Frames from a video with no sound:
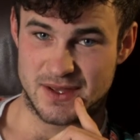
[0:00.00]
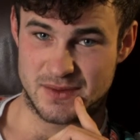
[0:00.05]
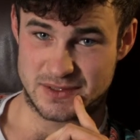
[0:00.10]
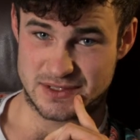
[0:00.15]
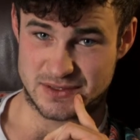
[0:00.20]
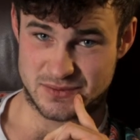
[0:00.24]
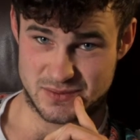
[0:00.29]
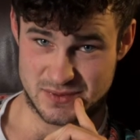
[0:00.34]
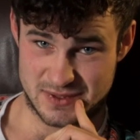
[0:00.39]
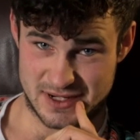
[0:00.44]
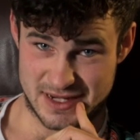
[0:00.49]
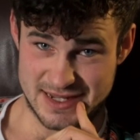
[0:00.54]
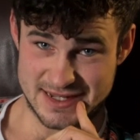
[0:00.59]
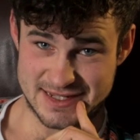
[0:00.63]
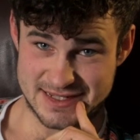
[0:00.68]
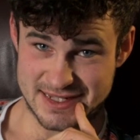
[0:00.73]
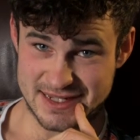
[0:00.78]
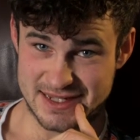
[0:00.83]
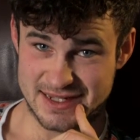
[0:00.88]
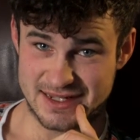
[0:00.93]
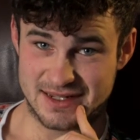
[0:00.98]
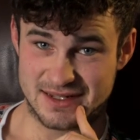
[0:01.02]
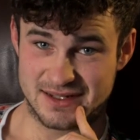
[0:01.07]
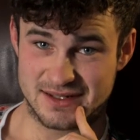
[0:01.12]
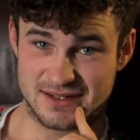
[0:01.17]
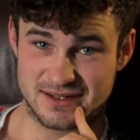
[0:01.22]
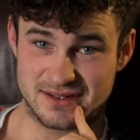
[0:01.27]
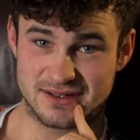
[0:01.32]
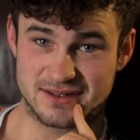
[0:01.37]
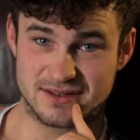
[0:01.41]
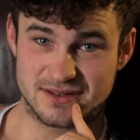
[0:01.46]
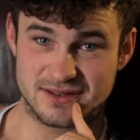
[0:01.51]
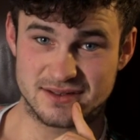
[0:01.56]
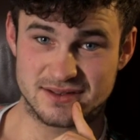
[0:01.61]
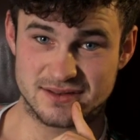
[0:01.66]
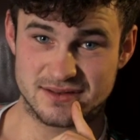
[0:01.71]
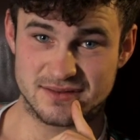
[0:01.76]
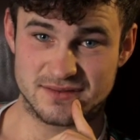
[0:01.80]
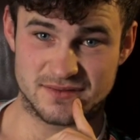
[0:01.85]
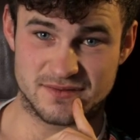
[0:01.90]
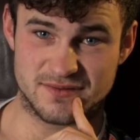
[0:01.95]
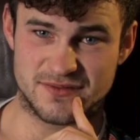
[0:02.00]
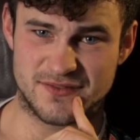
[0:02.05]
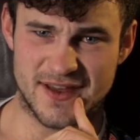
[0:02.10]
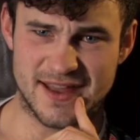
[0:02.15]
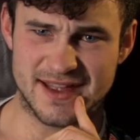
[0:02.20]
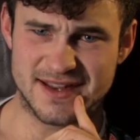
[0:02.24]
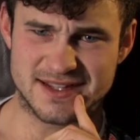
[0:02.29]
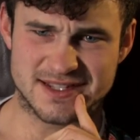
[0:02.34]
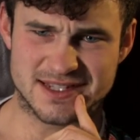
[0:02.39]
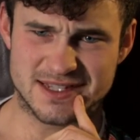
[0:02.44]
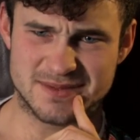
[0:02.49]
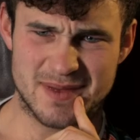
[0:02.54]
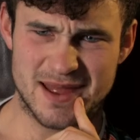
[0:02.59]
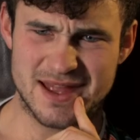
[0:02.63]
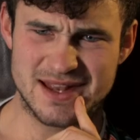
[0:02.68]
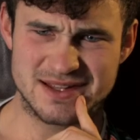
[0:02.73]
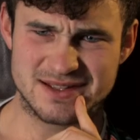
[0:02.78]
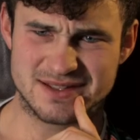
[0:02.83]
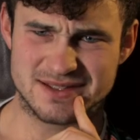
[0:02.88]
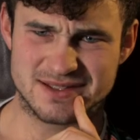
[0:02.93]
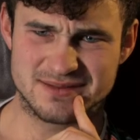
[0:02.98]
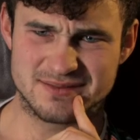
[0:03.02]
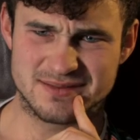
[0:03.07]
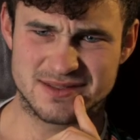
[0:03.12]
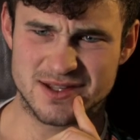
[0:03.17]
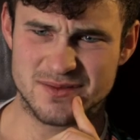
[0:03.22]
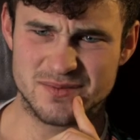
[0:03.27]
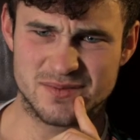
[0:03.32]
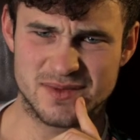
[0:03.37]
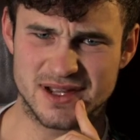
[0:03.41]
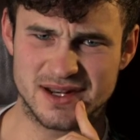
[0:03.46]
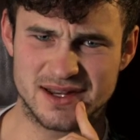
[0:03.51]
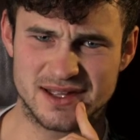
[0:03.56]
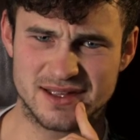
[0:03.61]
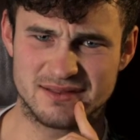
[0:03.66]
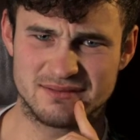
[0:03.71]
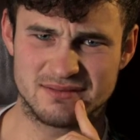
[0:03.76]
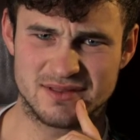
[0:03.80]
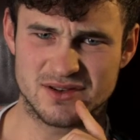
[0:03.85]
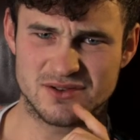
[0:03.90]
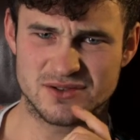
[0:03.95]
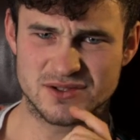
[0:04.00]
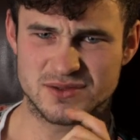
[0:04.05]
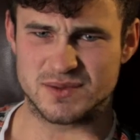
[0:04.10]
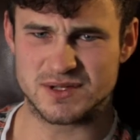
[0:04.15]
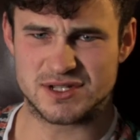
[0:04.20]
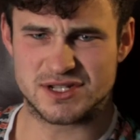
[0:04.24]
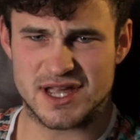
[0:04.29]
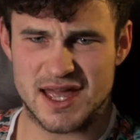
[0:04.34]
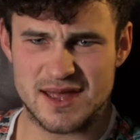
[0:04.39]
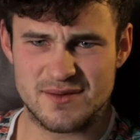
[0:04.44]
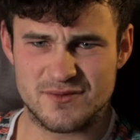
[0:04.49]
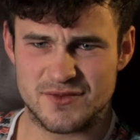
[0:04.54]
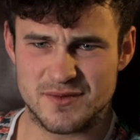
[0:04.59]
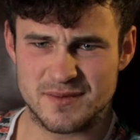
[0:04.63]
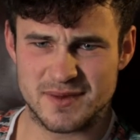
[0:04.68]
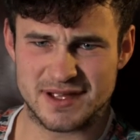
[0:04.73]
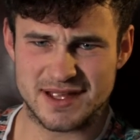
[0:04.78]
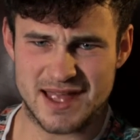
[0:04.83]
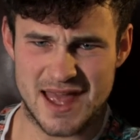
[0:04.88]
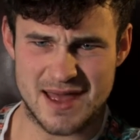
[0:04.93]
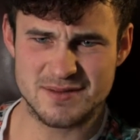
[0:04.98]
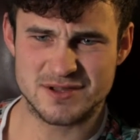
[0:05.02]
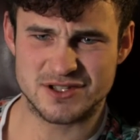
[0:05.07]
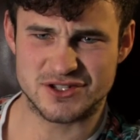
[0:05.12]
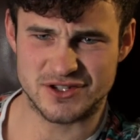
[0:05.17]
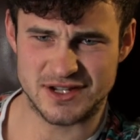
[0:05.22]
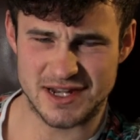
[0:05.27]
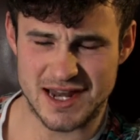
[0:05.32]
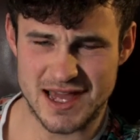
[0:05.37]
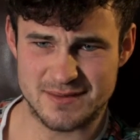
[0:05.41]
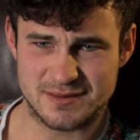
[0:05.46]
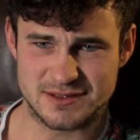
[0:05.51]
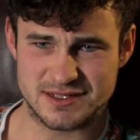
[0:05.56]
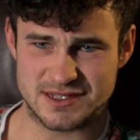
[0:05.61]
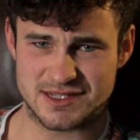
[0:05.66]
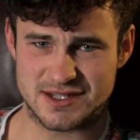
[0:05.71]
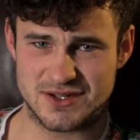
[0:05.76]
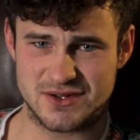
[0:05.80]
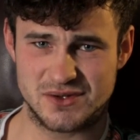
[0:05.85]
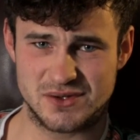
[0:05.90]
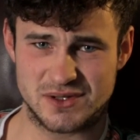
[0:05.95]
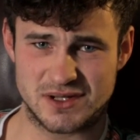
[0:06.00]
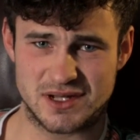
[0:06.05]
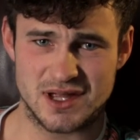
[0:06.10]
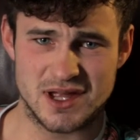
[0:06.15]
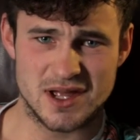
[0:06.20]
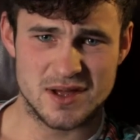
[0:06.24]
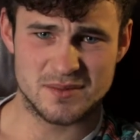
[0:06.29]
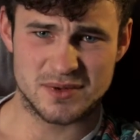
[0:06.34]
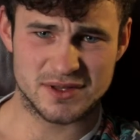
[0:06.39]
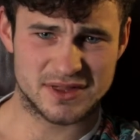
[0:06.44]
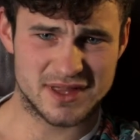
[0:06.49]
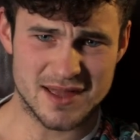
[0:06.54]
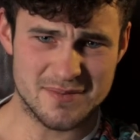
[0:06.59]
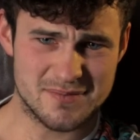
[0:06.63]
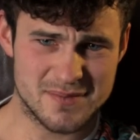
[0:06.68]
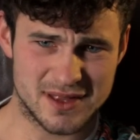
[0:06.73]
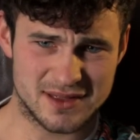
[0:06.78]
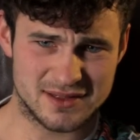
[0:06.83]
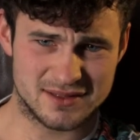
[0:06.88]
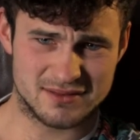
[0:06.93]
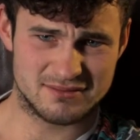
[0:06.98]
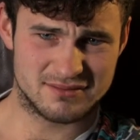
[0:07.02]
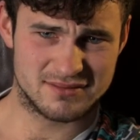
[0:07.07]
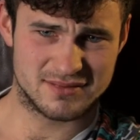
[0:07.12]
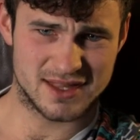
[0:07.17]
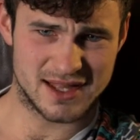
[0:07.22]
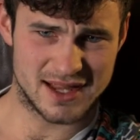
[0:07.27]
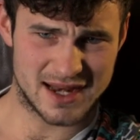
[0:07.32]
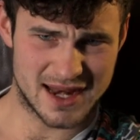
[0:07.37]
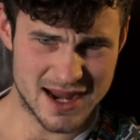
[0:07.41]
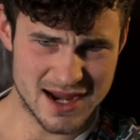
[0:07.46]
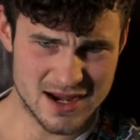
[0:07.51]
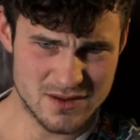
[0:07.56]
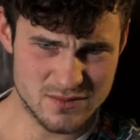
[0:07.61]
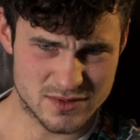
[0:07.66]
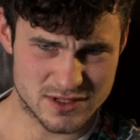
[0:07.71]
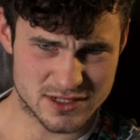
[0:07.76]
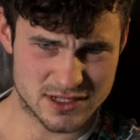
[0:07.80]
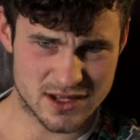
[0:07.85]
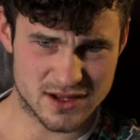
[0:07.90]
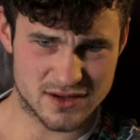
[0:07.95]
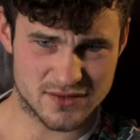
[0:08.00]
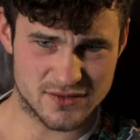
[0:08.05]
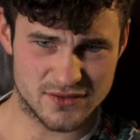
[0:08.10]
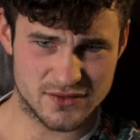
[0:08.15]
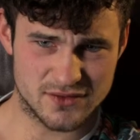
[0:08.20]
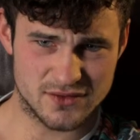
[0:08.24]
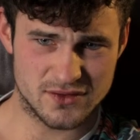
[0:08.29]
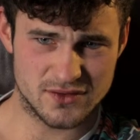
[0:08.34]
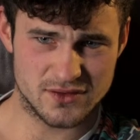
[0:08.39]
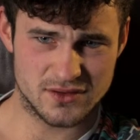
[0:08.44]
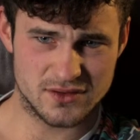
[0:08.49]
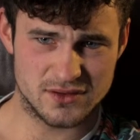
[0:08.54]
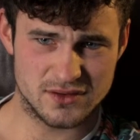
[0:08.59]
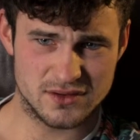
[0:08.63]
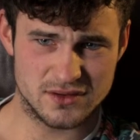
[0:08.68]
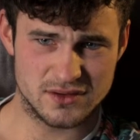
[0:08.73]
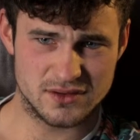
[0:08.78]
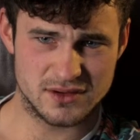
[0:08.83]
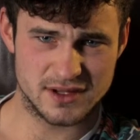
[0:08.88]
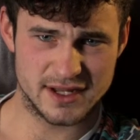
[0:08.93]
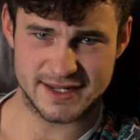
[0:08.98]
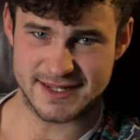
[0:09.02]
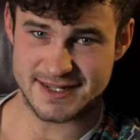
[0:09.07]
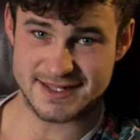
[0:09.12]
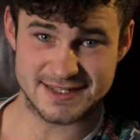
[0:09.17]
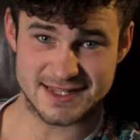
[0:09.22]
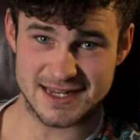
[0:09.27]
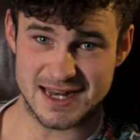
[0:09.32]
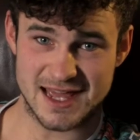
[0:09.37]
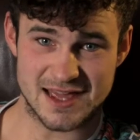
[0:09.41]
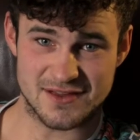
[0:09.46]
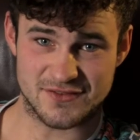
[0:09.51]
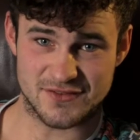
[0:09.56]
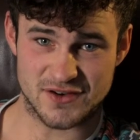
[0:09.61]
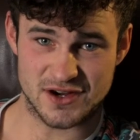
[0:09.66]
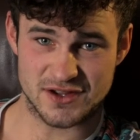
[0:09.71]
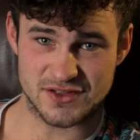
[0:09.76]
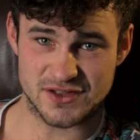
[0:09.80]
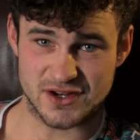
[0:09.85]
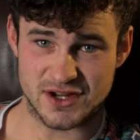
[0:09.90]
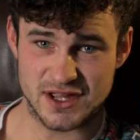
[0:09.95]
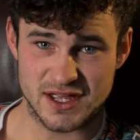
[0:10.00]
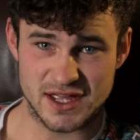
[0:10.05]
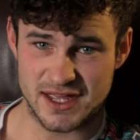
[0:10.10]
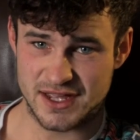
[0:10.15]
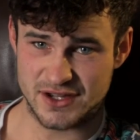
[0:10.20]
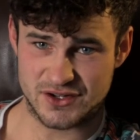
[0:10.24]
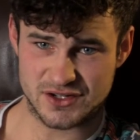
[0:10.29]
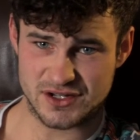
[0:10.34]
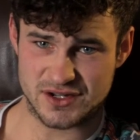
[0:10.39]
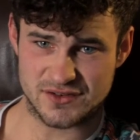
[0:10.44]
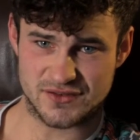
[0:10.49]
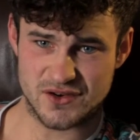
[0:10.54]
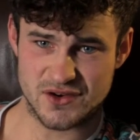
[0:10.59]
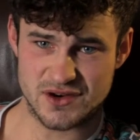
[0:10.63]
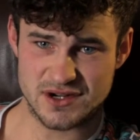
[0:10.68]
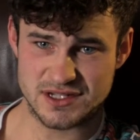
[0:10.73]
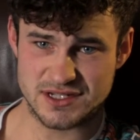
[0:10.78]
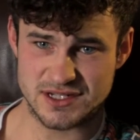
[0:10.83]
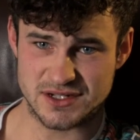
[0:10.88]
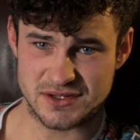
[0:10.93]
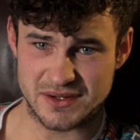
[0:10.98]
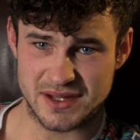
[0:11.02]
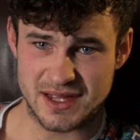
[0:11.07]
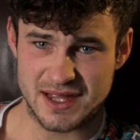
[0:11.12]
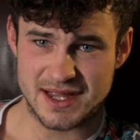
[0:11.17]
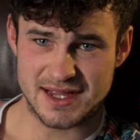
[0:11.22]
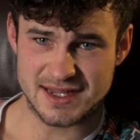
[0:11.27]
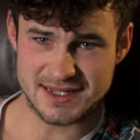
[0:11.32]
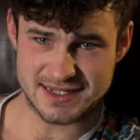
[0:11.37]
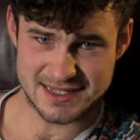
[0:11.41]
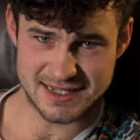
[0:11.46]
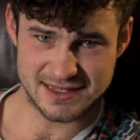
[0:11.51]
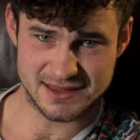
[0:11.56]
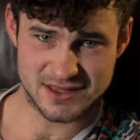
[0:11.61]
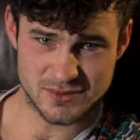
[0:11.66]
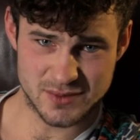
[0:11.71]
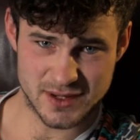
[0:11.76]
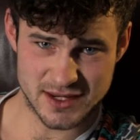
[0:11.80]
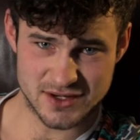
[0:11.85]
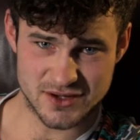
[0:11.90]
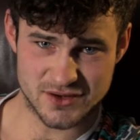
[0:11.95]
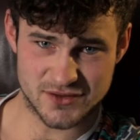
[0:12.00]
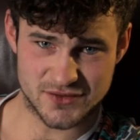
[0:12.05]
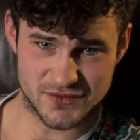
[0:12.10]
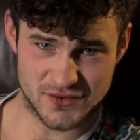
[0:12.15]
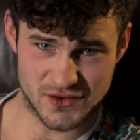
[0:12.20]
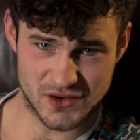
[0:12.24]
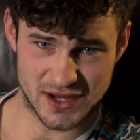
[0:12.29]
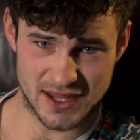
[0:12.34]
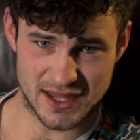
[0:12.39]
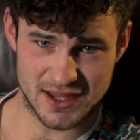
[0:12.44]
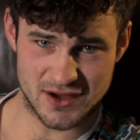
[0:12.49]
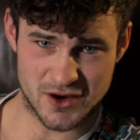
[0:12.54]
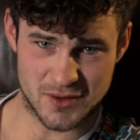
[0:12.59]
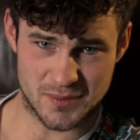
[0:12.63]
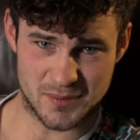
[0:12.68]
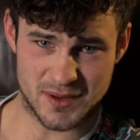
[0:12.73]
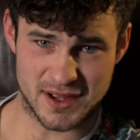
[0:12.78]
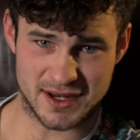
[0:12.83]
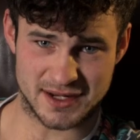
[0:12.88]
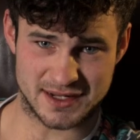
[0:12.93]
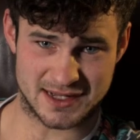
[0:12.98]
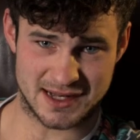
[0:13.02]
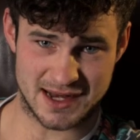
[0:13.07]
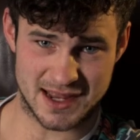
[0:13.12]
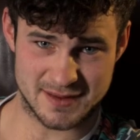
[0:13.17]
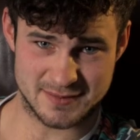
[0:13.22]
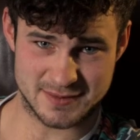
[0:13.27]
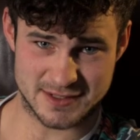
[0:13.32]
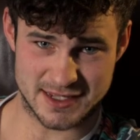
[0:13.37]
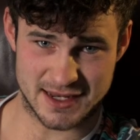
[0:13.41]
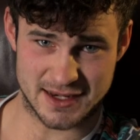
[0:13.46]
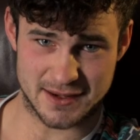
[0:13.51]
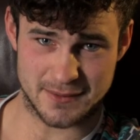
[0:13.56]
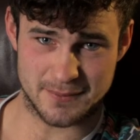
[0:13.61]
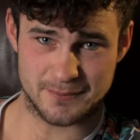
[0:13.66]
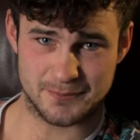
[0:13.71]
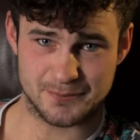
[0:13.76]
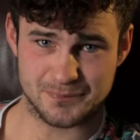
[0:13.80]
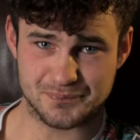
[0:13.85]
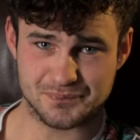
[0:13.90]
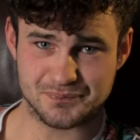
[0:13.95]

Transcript: It was releasing faint smells, something like those which came from a chemistry lab in school, but that meant the alarm was off. He didn't delay further. He couldn't afford to. He slid the window fully up and climbed in.